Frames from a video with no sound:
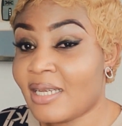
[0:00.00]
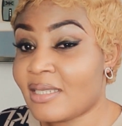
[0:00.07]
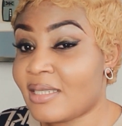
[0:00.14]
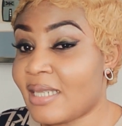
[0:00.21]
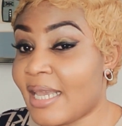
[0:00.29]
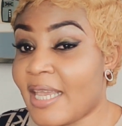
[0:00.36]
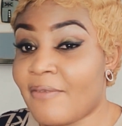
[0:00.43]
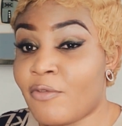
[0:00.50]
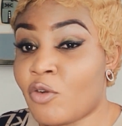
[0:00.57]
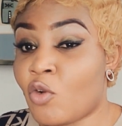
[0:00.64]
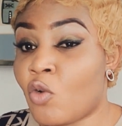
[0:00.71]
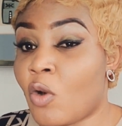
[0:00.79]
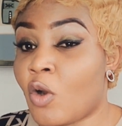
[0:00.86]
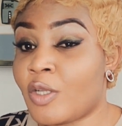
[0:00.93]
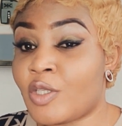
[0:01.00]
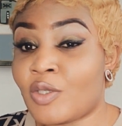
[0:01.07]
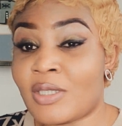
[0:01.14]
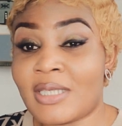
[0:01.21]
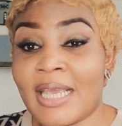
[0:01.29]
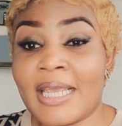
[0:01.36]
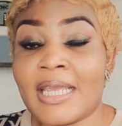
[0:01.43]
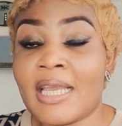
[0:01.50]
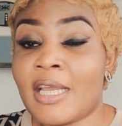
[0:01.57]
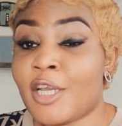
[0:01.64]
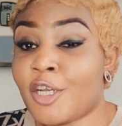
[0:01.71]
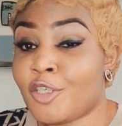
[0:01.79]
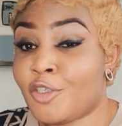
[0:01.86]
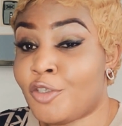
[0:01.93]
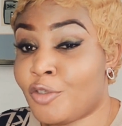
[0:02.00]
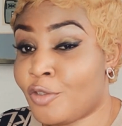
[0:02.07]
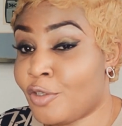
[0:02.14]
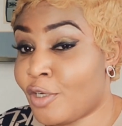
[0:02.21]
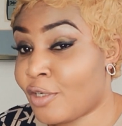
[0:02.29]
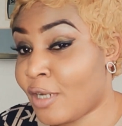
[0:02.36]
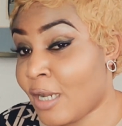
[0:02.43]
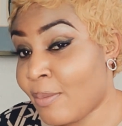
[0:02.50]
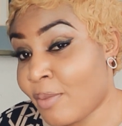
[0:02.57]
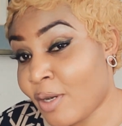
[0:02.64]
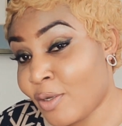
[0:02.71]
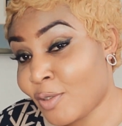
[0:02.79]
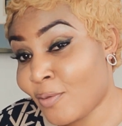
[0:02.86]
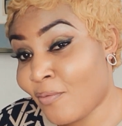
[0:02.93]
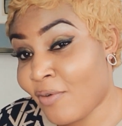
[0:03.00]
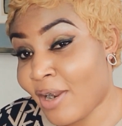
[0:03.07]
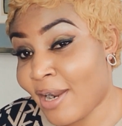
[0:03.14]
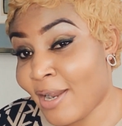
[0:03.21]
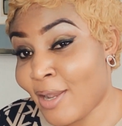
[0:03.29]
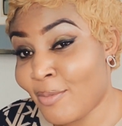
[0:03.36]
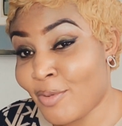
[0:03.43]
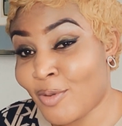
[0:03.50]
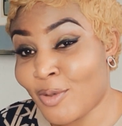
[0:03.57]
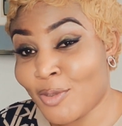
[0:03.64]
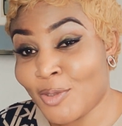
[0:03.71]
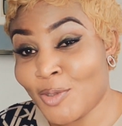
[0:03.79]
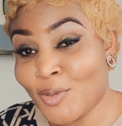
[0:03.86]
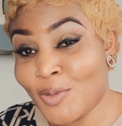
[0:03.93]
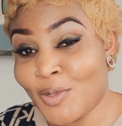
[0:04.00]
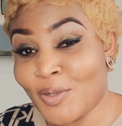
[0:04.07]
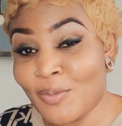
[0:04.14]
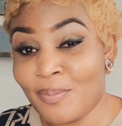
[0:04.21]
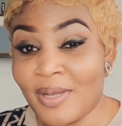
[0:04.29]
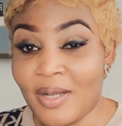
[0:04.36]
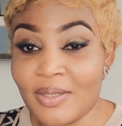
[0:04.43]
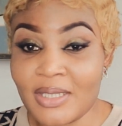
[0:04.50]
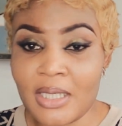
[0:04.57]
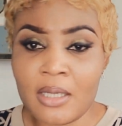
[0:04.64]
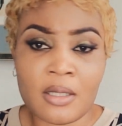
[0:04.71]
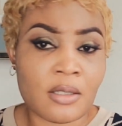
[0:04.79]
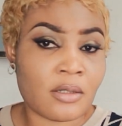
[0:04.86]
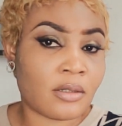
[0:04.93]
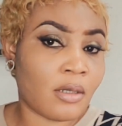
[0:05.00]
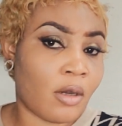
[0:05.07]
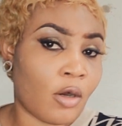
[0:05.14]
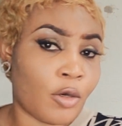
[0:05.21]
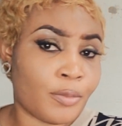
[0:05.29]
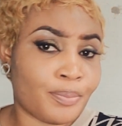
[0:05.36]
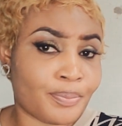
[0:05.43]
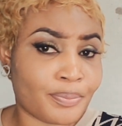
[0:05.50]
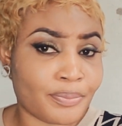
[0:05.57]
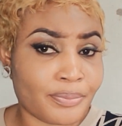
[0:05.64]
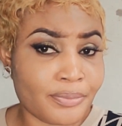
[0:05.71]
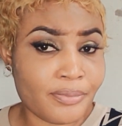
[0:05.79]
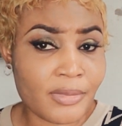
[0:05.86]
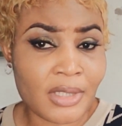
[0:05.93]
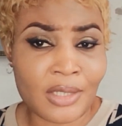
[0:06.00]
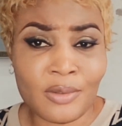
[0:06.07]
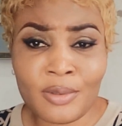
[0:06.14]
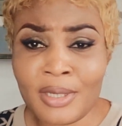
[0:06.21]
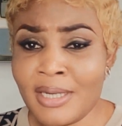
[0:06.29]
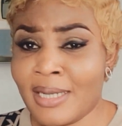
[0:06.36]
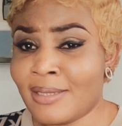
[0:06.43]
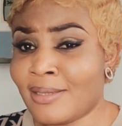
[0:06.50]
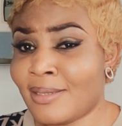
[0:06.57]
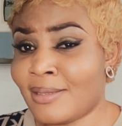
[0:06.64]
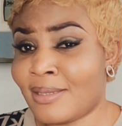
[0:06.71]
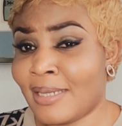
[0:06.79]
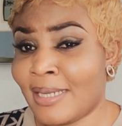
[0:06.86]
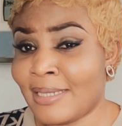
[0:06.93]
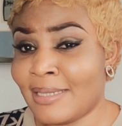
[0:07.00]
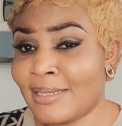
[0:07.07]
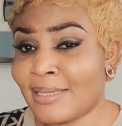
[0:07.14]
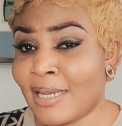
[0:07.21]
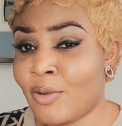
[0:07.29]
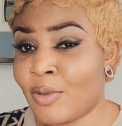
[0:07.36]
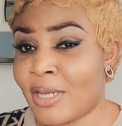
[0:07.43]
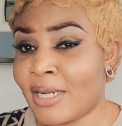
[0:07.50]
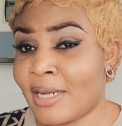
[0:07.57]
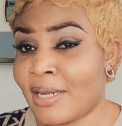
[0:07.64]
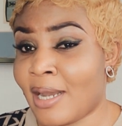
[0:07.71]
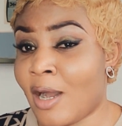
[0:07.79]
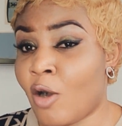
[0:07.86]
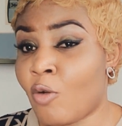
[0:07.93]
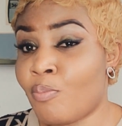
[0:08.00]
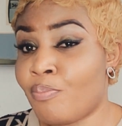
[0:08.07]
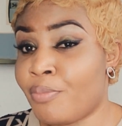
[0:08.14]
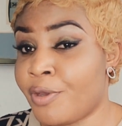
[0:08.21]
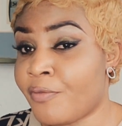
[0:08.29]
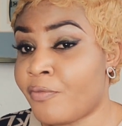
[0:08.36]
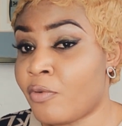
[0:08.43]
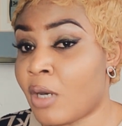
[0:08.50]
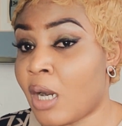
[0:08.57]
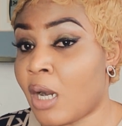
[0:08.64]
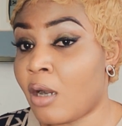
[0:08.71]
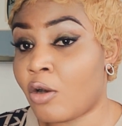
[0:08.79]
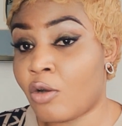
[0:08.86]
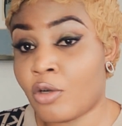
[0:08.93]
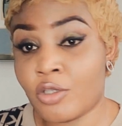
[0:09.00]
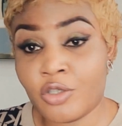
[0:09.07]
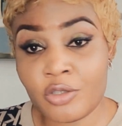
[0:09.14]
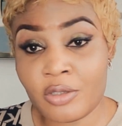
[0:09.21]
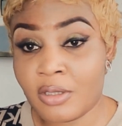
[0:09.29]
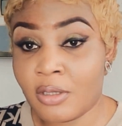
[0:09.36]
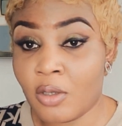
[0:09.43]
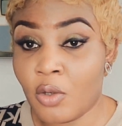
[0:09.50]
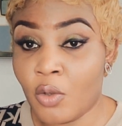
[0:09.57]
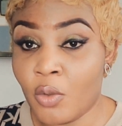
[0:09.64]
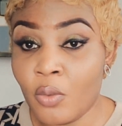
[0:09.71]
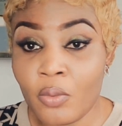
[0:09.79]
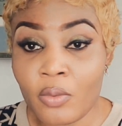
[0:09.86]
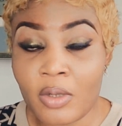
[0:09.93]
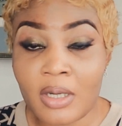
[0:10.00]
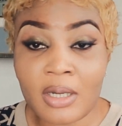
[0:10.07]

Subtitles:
They even go on to say, "Do not come close to fire because you're gonna melt." So, looking at those ladies and looking at how beautiful, how gorgeous they look,